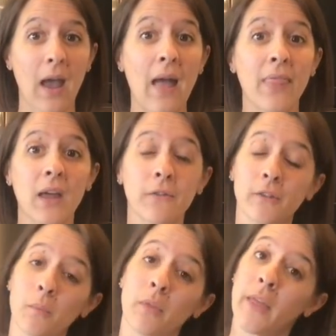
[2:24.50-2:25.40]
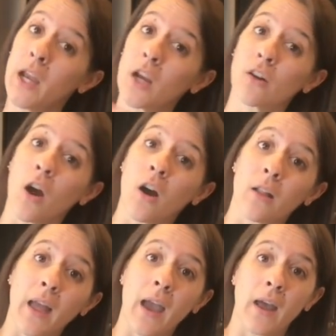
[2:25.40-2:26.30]
And then from there,
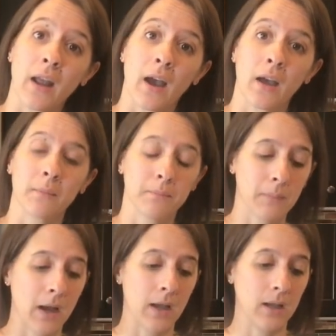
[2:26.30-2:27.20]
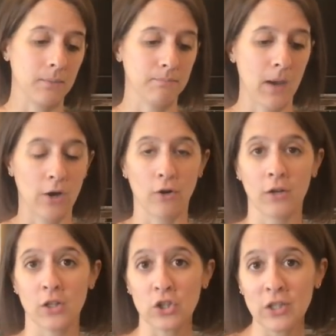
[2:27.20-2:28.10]
I'll add on my
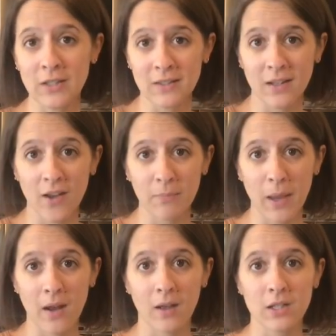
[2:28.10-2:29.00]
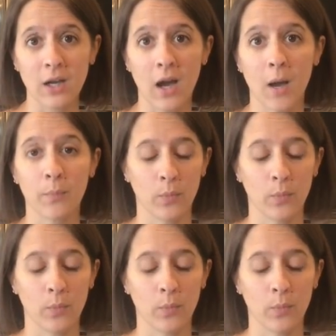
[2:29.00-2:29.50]
macaroni and cheese that I've made on top,